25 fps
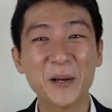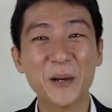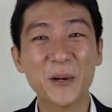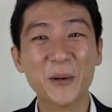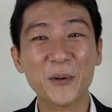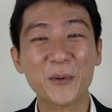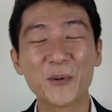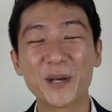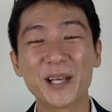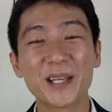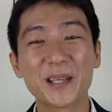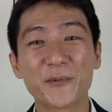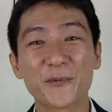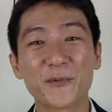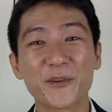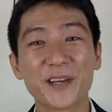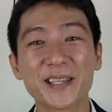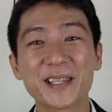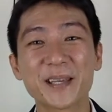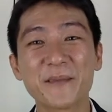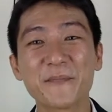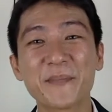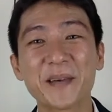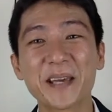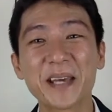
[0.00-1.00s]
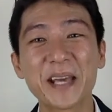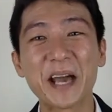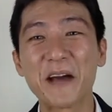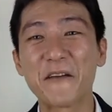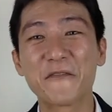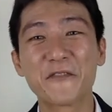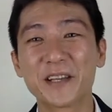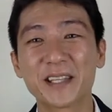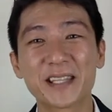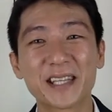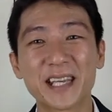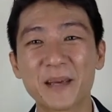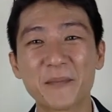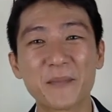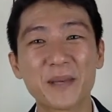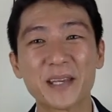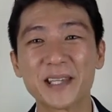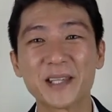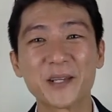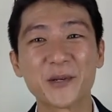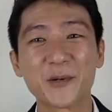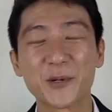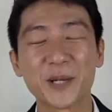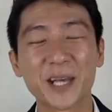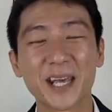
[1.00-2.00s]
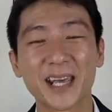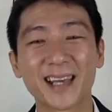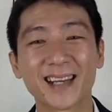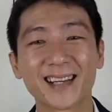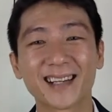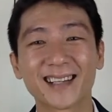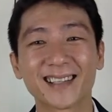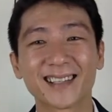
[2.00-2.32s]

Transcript: Reason being, every team is unique.